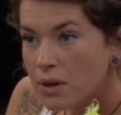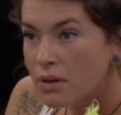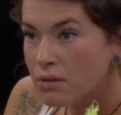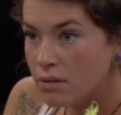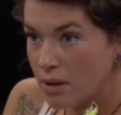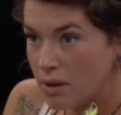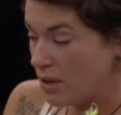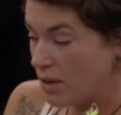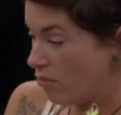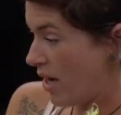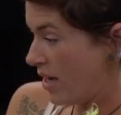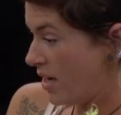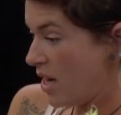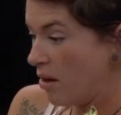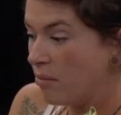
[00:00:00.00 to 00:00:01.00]
I mean,
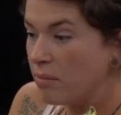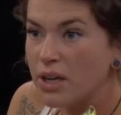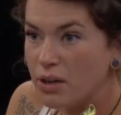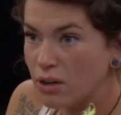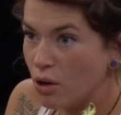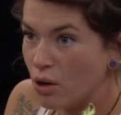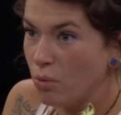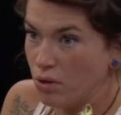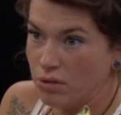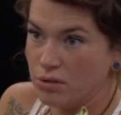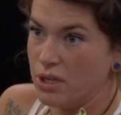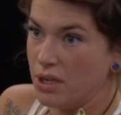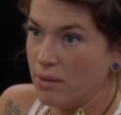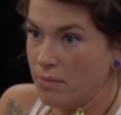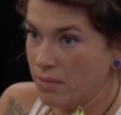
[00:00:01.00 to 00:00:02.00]
right now I'm getting all worked
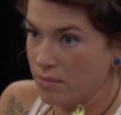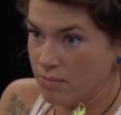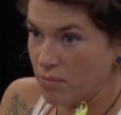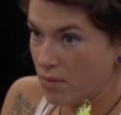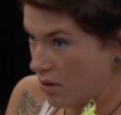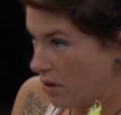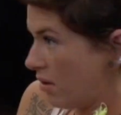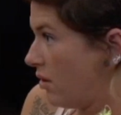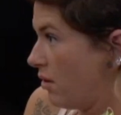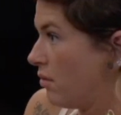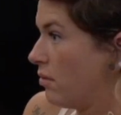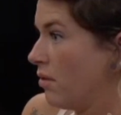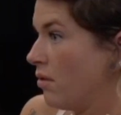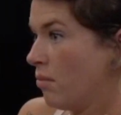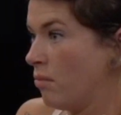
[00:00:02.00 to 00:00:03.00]
up and
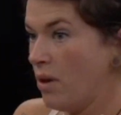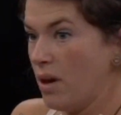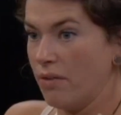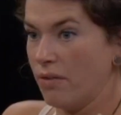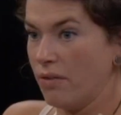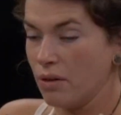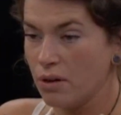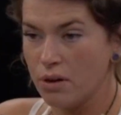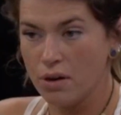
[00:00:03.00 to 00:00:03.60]
whatever.